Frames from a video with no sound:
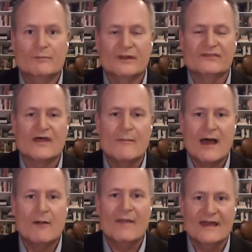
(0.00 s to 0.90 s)
but
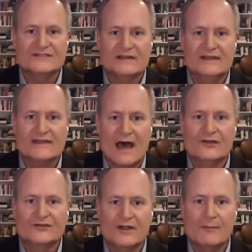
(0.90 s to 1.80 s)
somehow magically
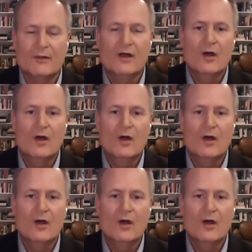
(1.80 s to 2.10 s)
Donald Trump